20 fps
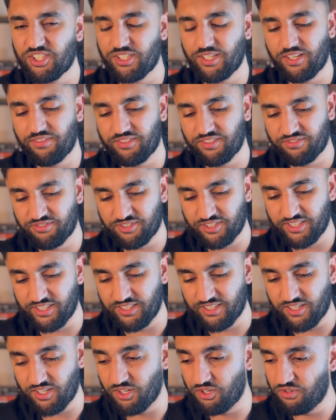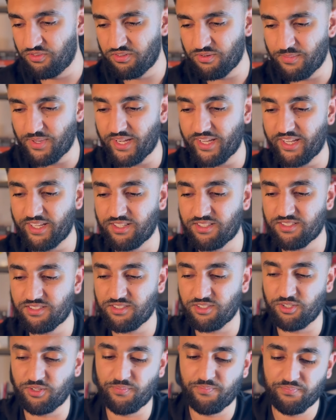after 3 over my head.
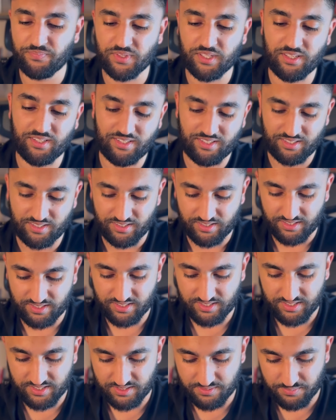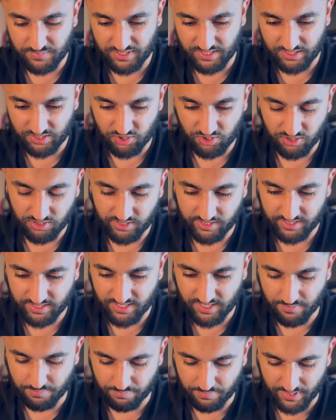So this is me trying to
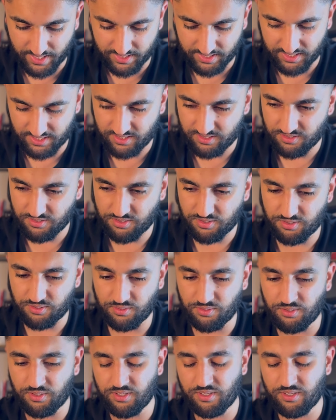get back into